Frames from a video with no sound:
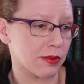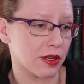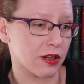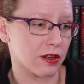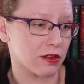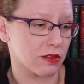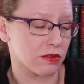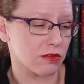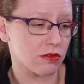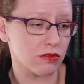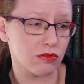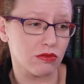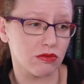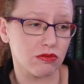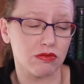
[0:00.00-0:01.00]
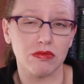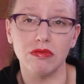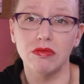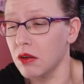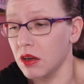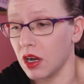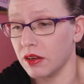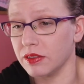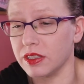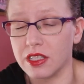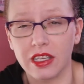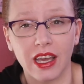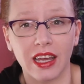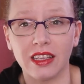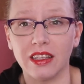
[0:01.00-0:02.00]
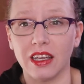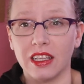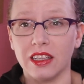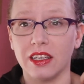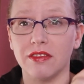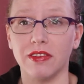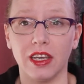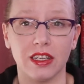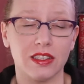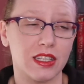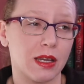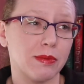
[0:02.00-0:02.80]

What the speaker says: There's obviously, I like fantasy.